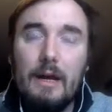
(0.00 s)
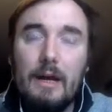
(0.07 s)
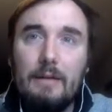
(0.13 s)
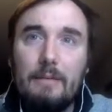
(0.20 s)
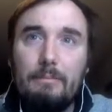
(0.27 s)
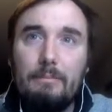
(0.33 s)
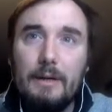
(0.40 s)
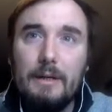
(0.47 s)

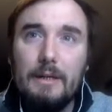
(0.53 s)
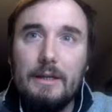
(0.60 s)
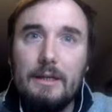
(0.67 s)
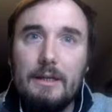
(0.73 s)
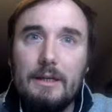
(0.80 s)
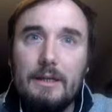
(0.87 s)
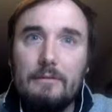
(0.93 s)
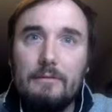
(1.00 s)
had a
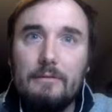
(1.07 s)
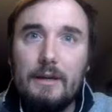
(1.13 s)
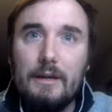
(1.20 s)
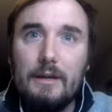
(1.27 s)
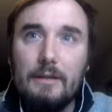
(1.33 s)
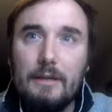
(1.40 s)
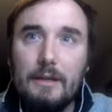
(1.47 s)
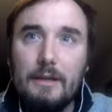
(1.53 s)
buddy
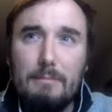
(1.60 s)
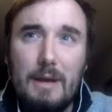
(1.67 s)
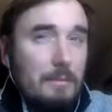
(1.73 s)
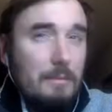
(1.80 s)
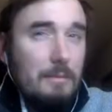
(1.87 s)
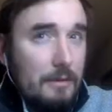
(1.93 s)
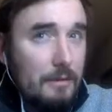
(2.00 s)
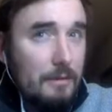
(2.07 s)
find like
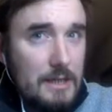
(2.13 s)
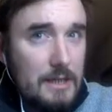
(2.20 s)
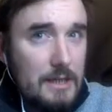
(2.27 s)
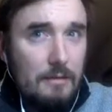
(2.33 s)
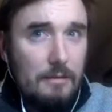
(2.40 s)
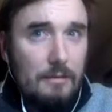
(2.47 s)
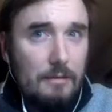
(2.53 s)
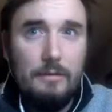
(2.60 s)
mammoth
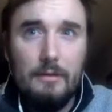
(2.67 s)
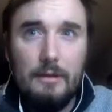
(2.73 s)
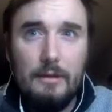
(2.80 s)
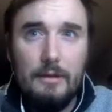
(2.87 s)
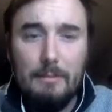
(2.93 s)
teeth,